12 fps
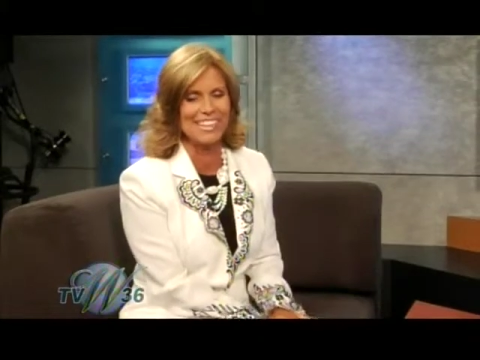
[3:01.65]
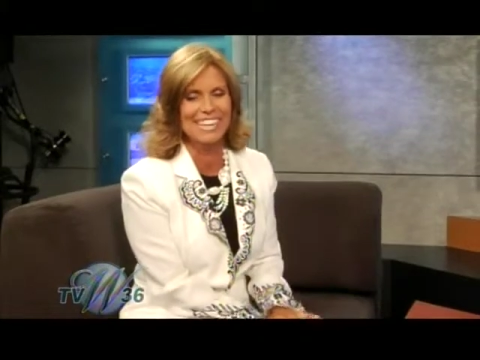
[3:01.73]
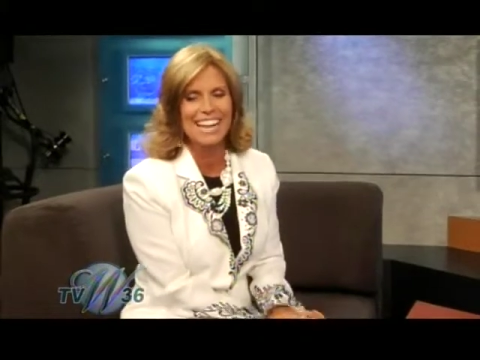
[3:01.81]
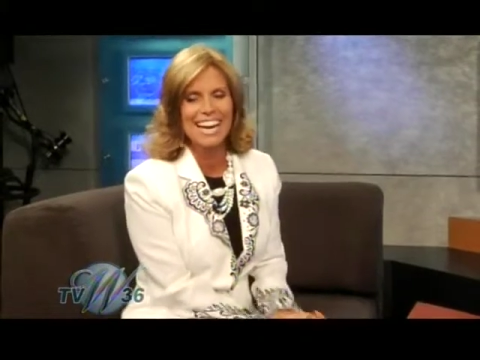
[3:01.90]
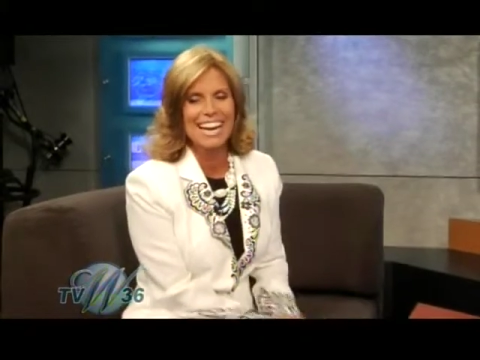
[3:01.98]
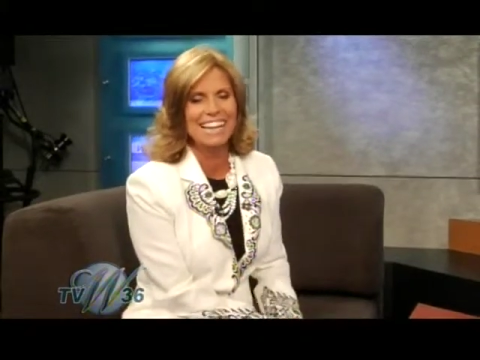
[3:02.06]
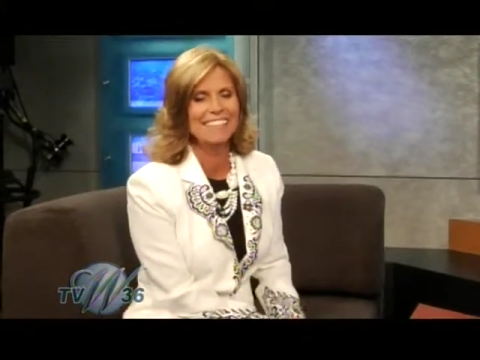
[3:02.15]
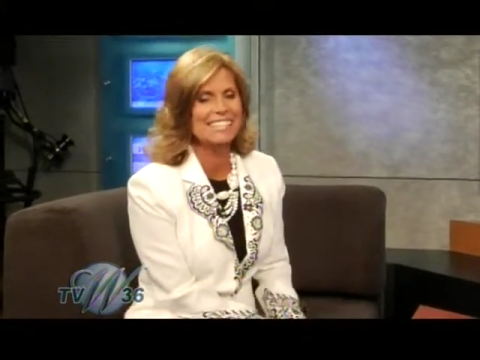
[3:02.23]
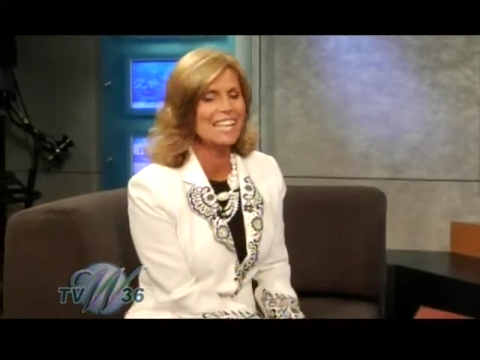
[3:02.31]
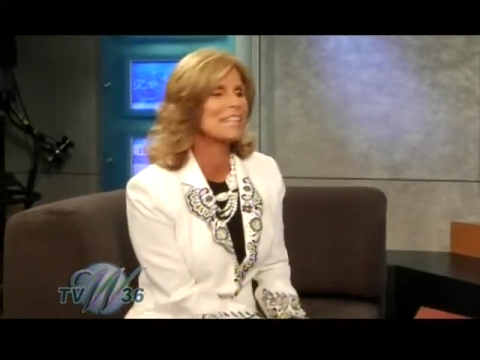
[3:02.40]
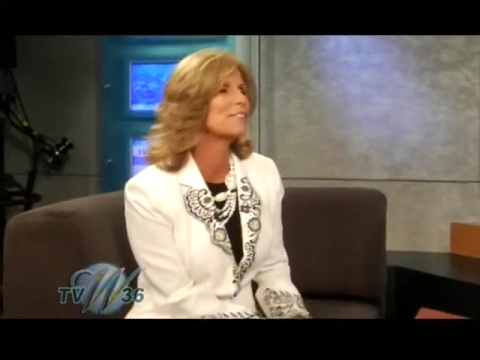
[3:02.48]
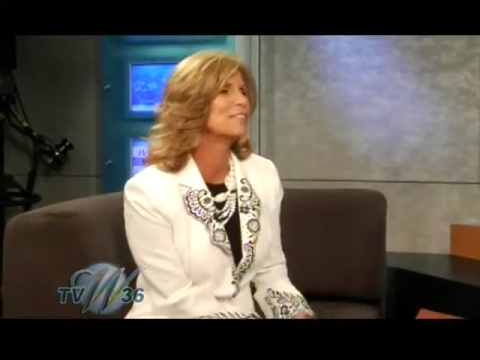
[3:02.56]
one, and the
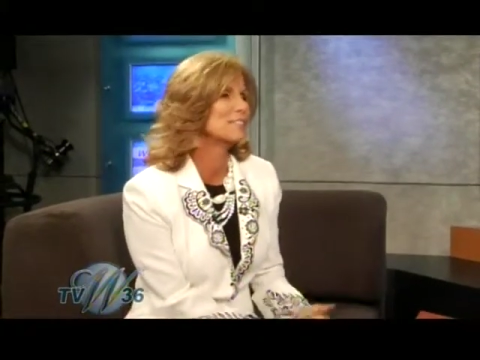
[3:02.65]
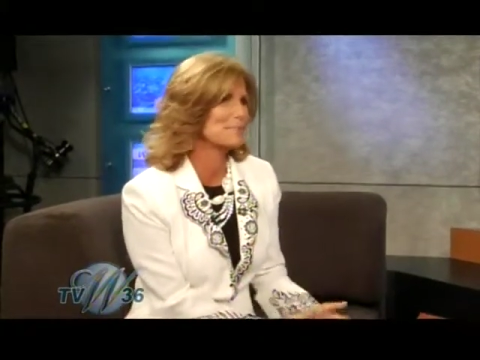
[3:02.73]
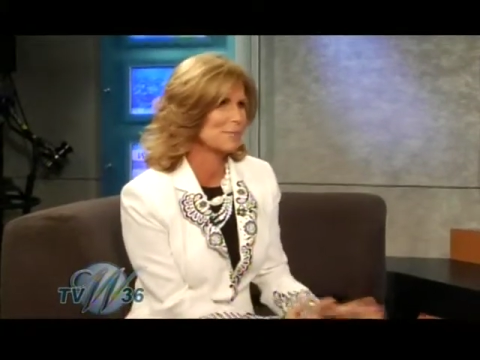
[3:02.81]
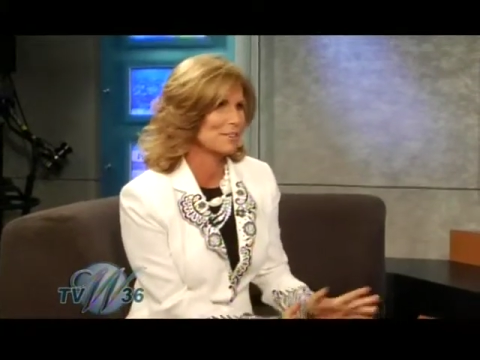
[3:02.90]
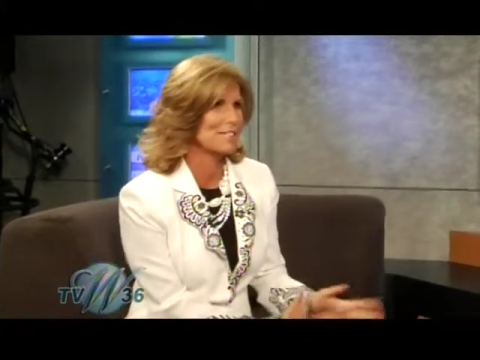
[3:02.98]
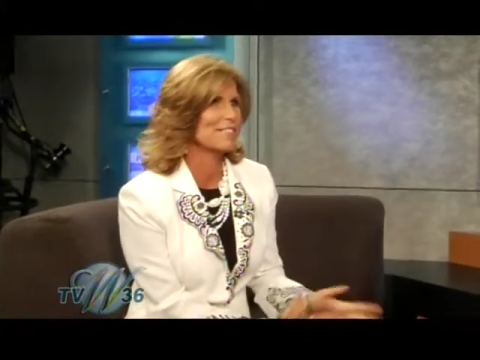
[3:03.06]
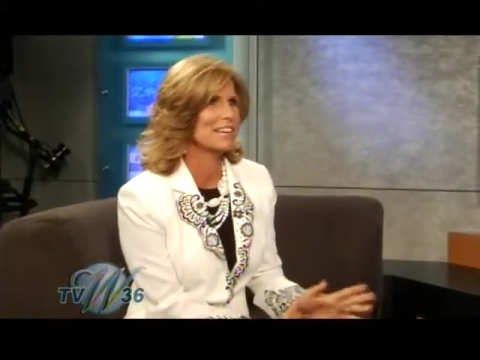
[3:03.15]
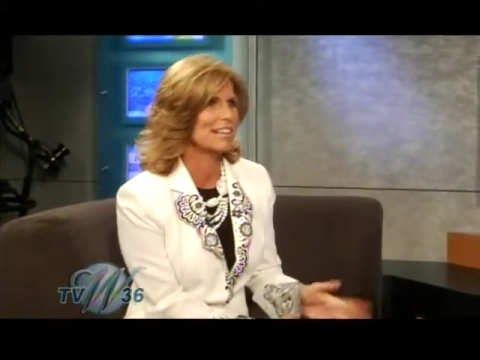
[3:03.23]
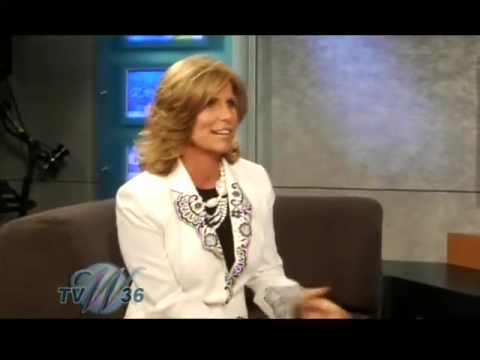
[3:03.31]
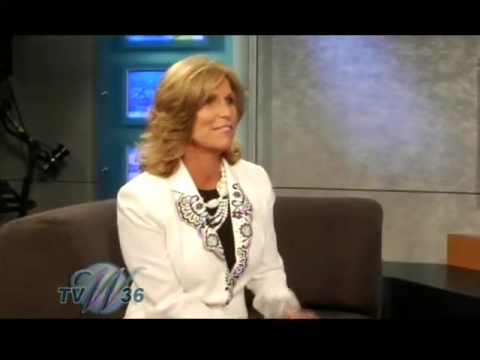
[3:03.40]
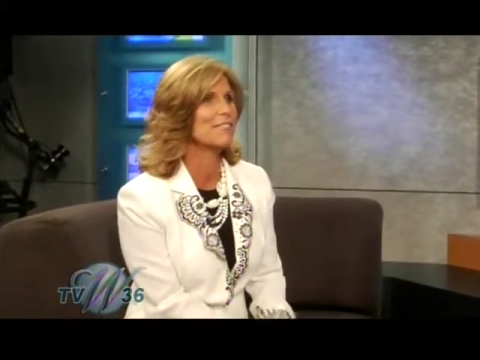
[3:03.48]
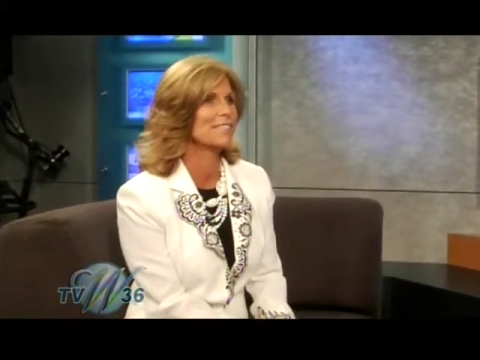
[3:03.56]
second one is more of
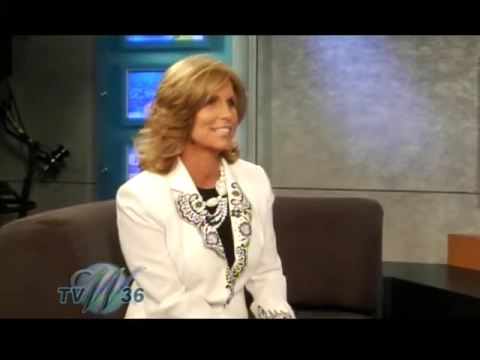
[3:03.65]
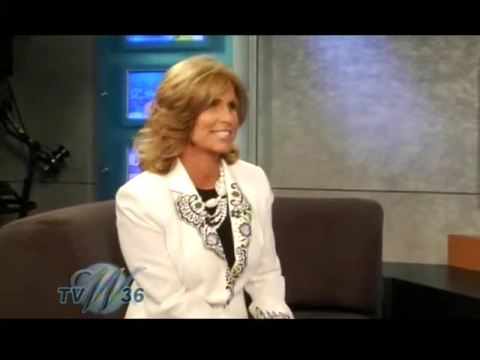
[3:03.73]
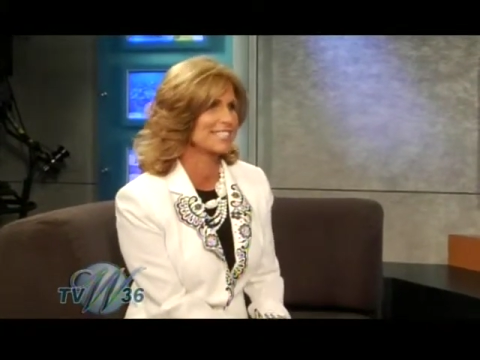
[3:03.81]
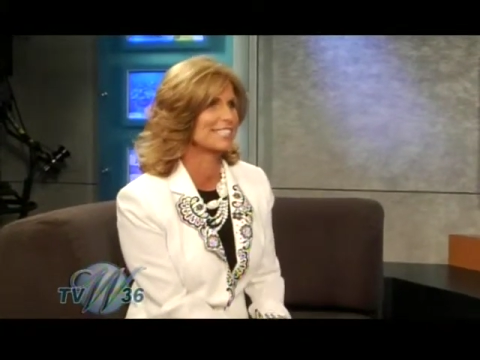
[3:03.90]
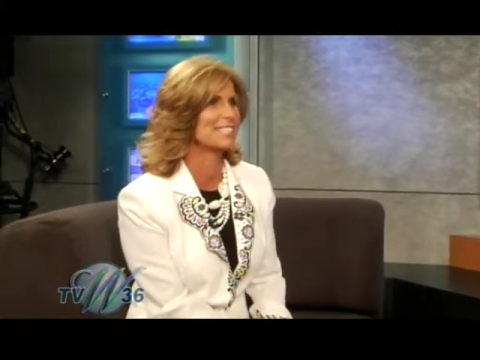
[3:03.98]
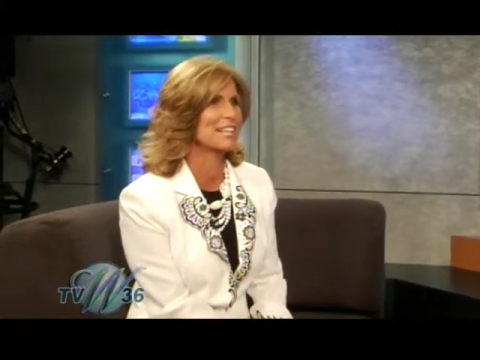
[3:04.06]
a fiction.